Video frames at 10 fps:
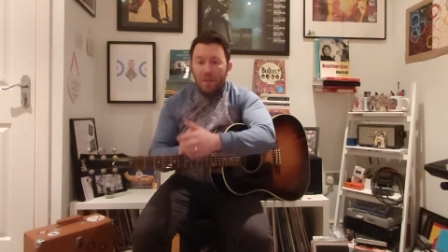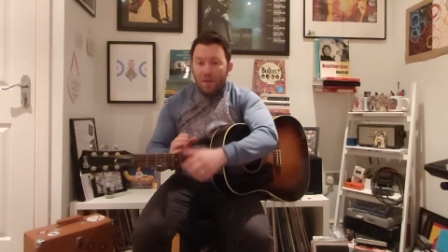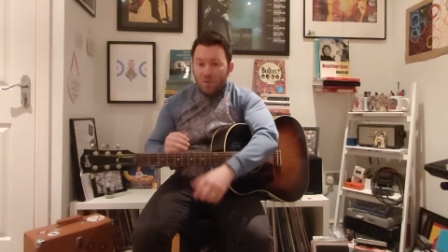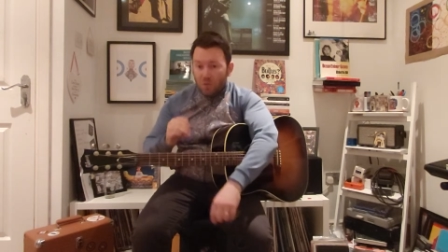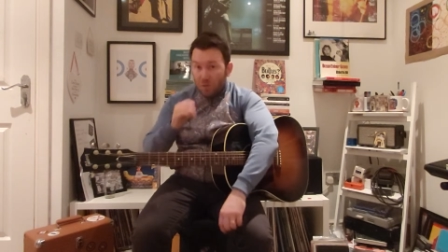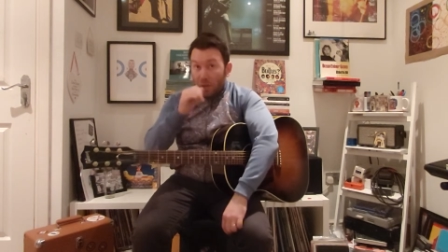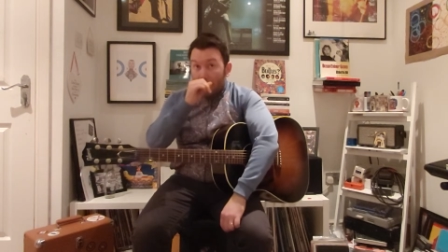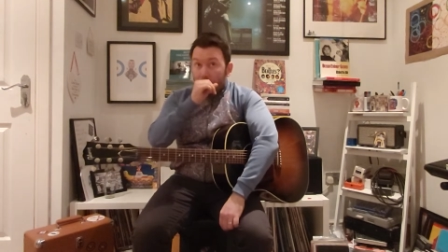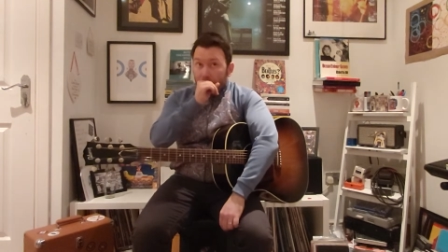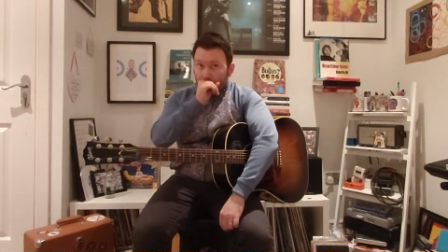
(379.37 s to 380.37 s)
So,
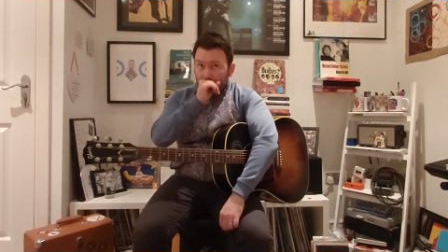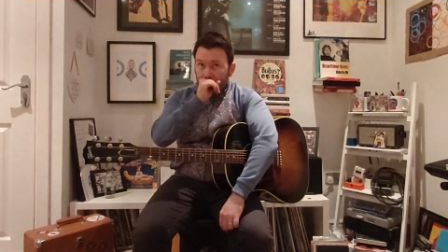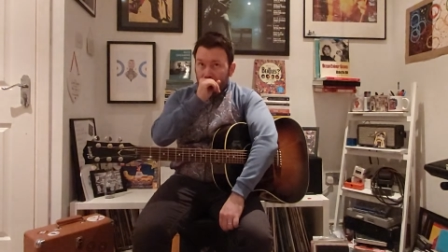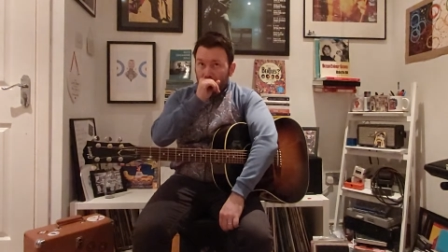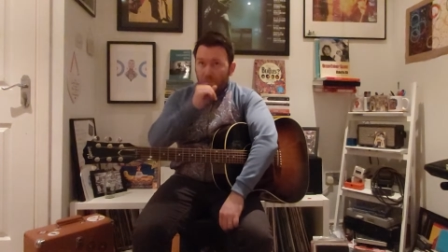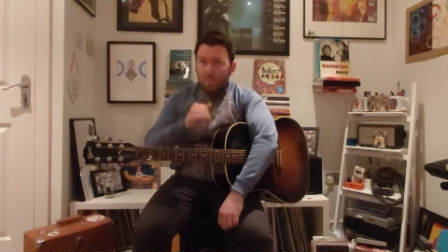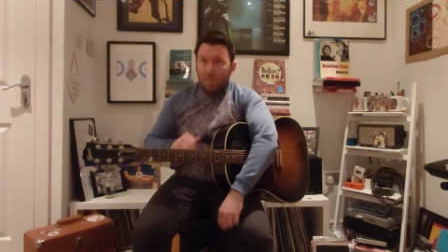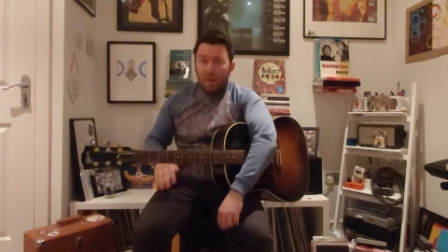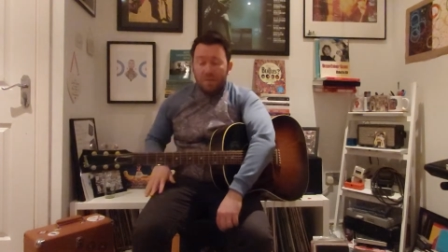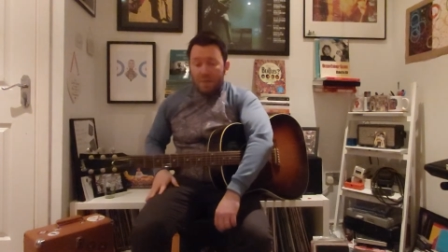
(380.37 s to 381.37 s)

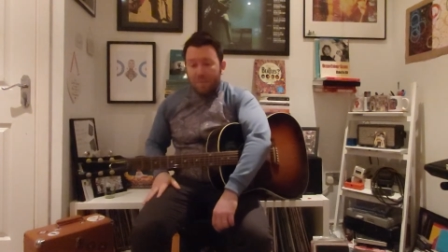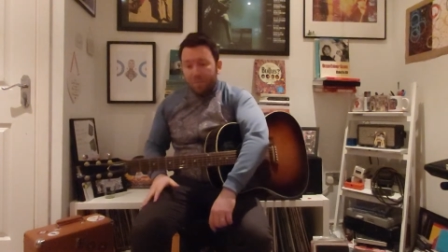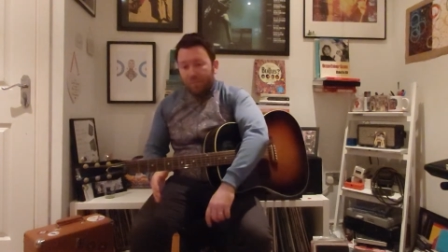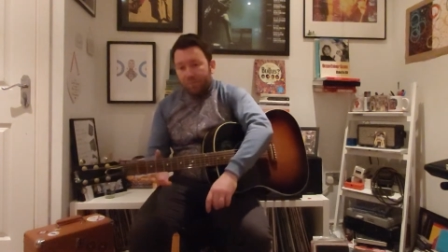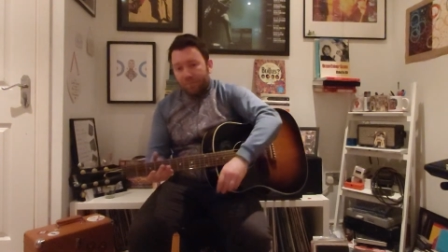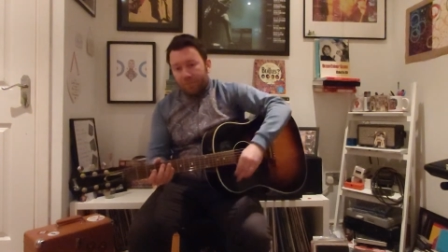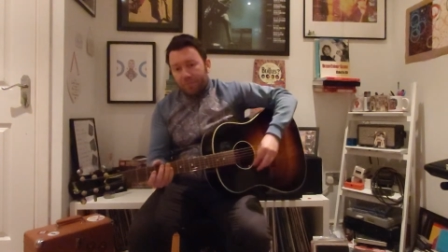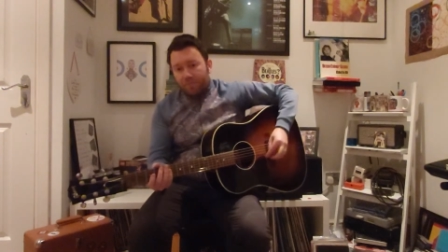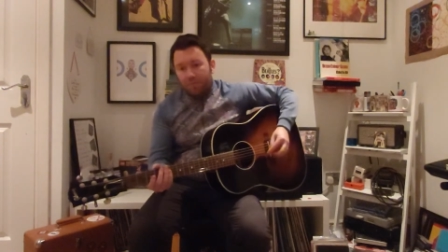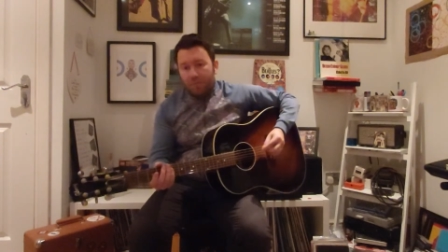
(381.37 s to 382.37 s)
pardon me,
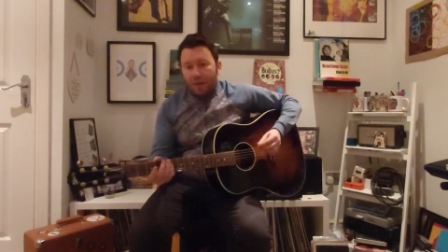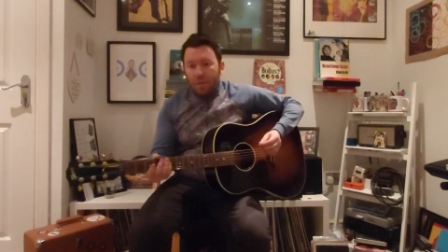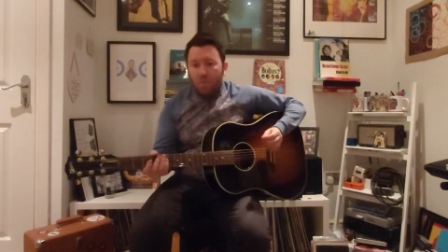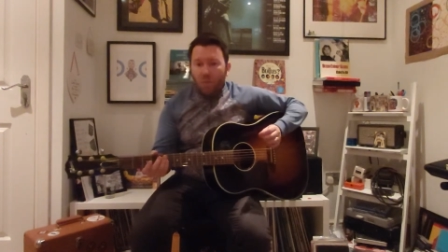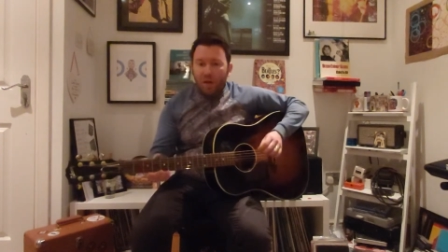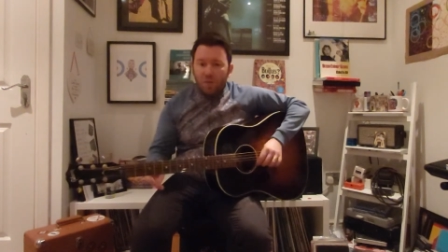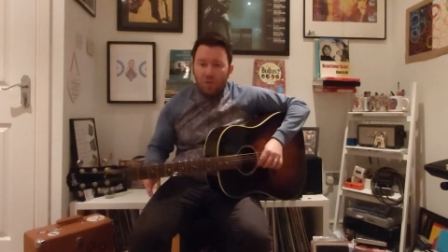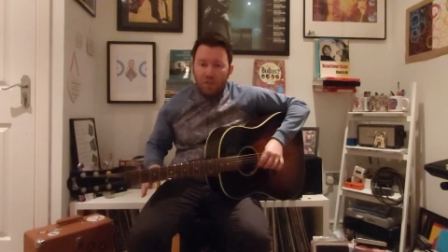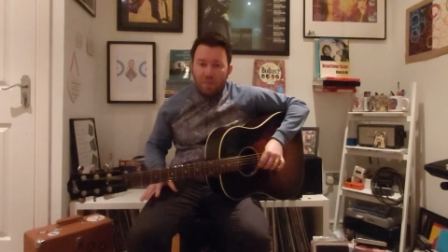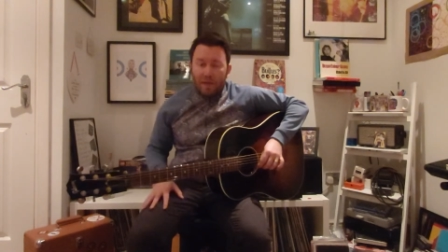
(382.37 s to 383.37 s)
why don't
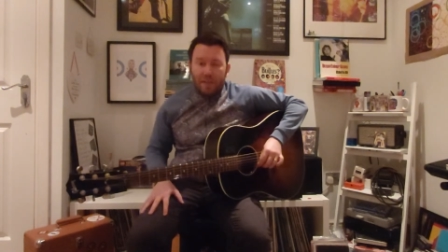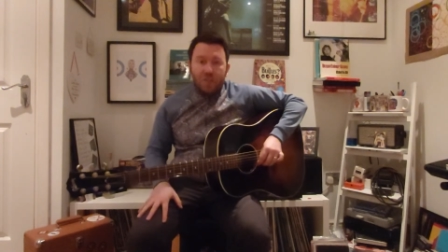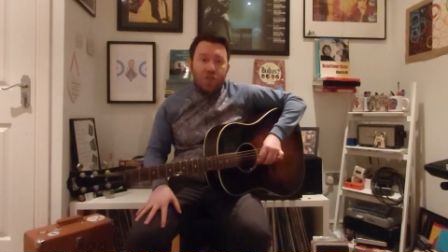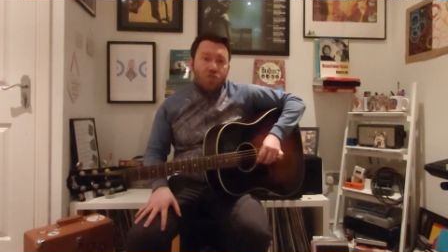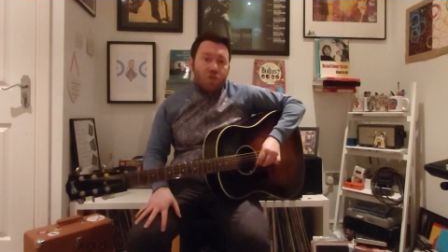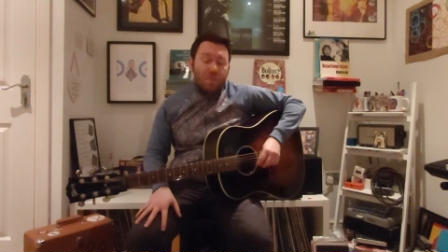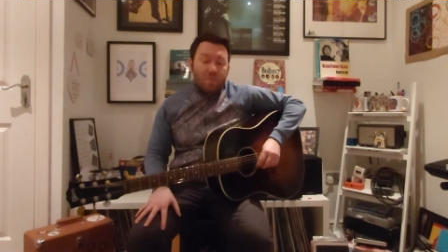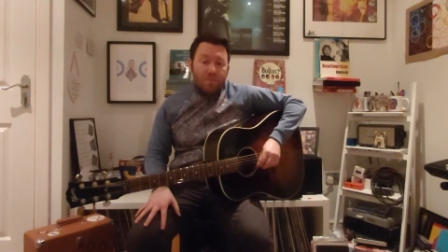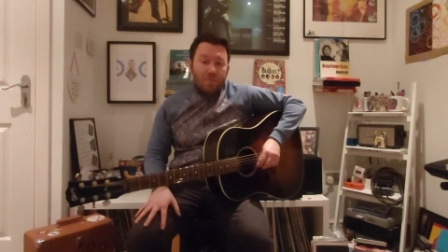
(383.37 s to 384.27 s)
you practice your strumming